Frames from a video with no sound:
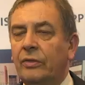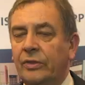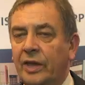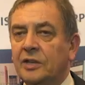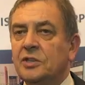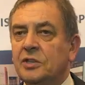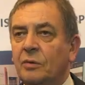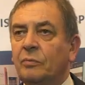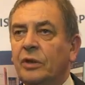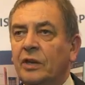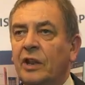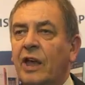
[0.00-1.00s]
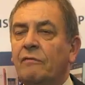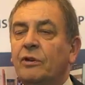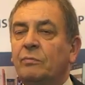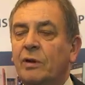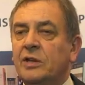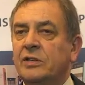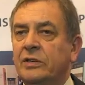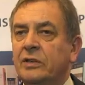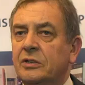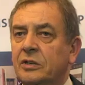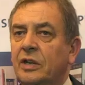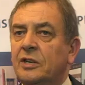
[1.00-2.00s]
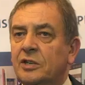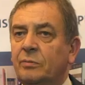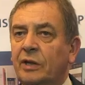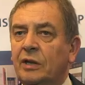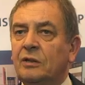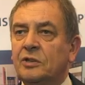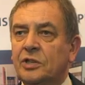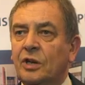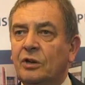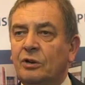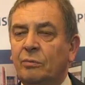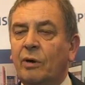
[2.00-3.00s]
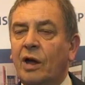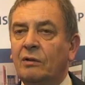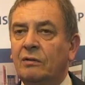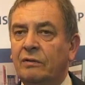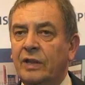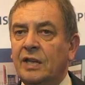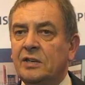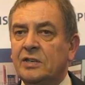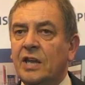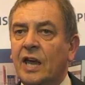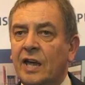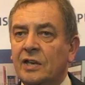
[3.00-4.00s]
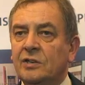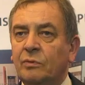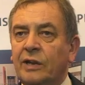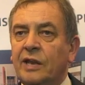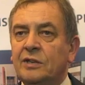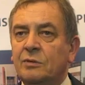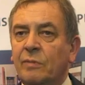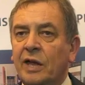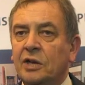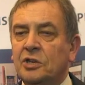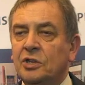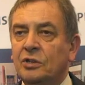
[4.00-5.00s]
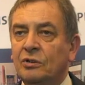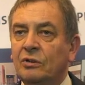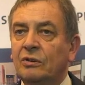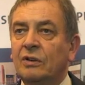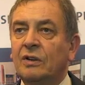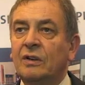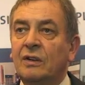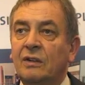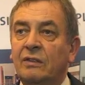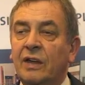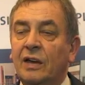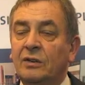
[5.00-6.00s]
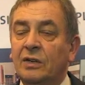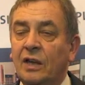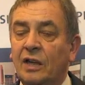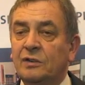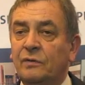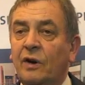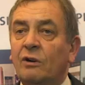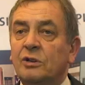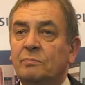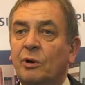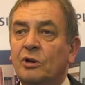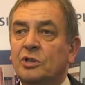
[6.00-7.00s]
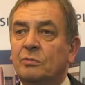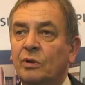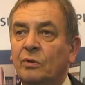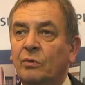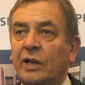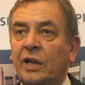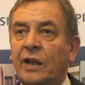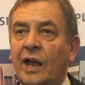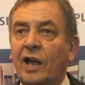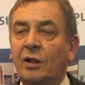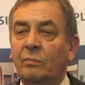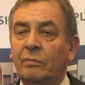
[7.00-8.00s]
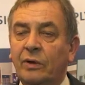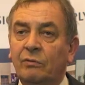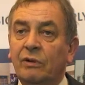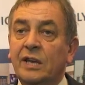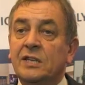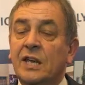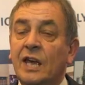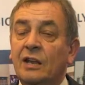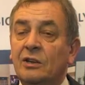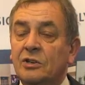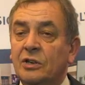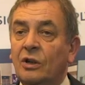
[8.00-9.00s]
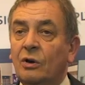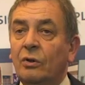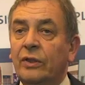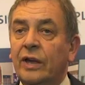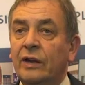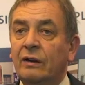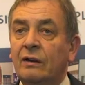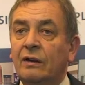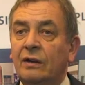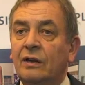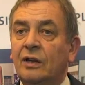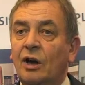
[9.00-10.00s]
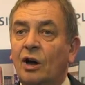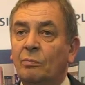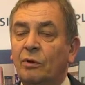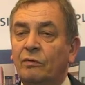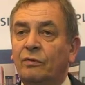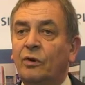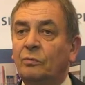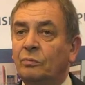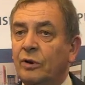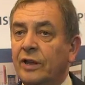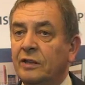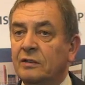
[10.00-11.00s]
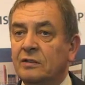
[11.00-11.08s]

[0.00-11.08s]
That's something that every business needs to be concerned about these days. We need to make sure that as far as possible we can help retailers lower their carbon footprint.